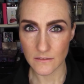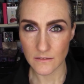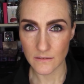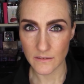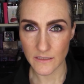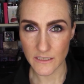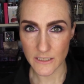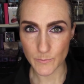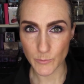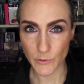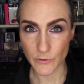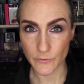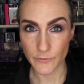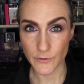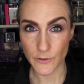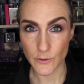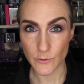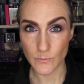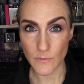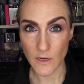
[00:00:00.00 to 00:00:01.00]
this
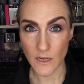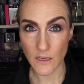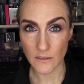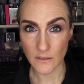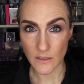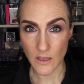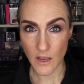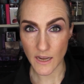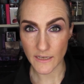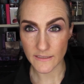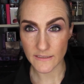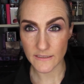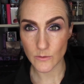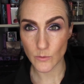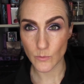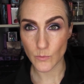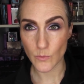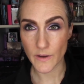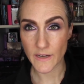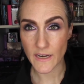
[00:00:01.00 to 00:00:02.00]
perfume a lot.
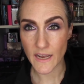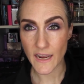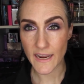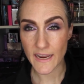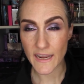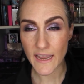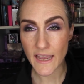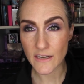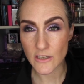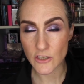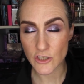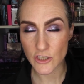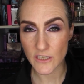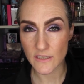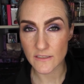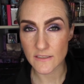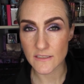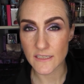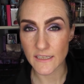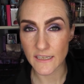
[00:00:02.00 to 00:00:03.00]
When I had a
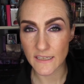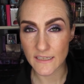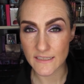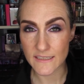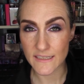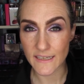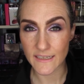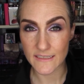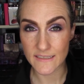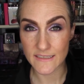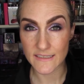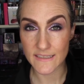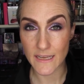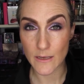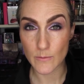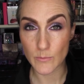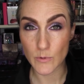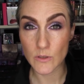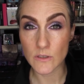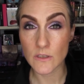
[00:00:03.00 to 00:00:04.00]
chance to get a second
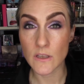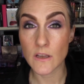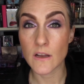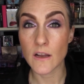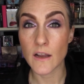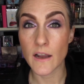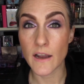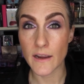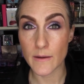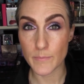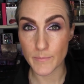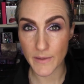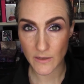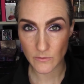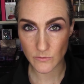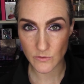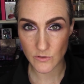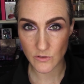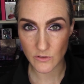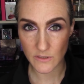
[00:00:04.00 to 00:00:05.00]
sample, I
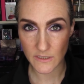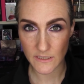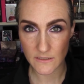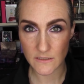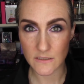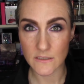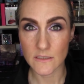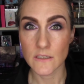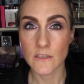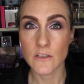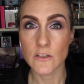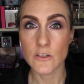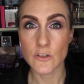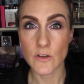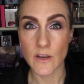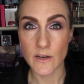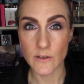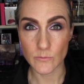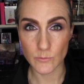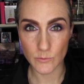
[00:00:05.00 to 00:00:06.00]
pounced on it.
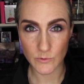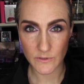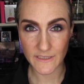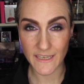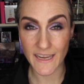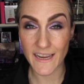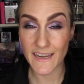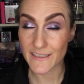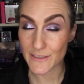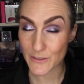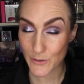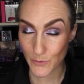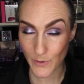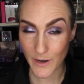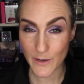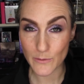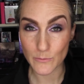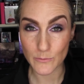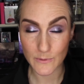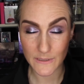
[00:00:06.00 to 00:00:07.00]
So I
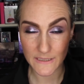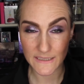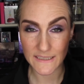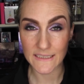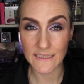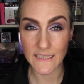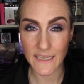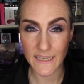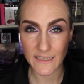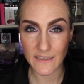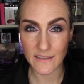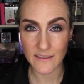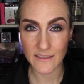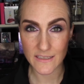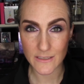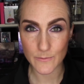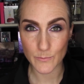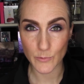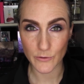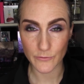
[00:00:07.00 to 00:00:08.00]
really like
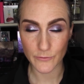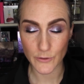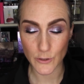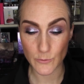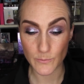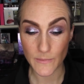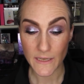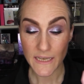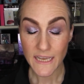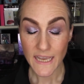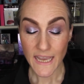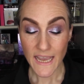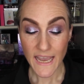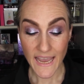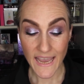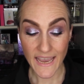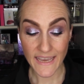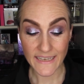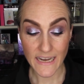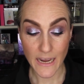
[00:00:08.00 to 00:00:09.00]
this perfume
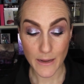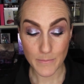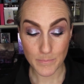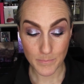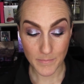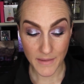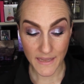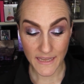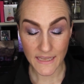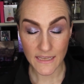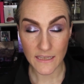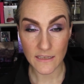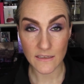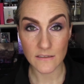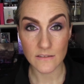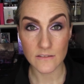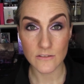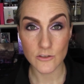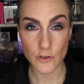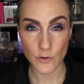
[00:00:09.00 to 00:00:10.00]
and I
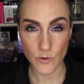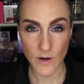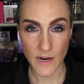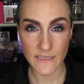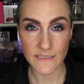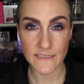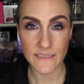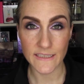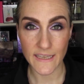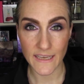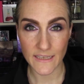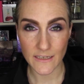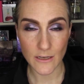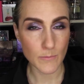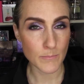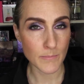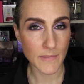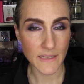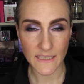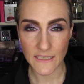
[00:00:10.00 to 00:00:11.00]
may try to get a
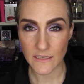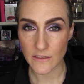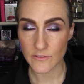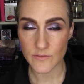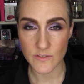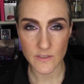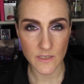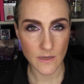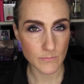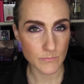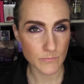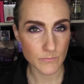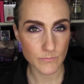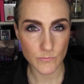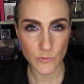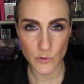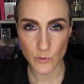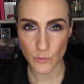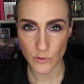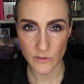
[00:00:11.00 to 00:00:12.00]
mini of some
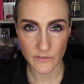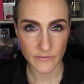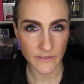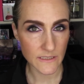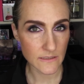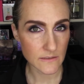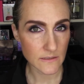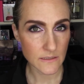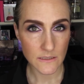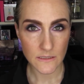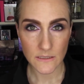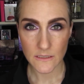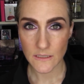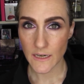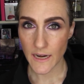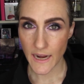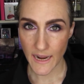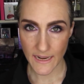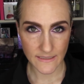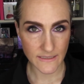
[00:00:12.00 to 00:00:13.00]
sort of it
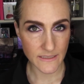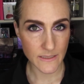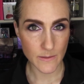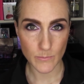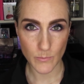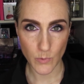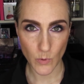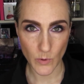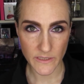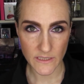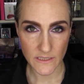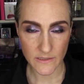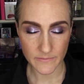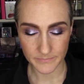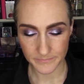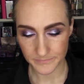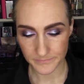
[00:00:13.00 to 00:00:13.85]
at some point.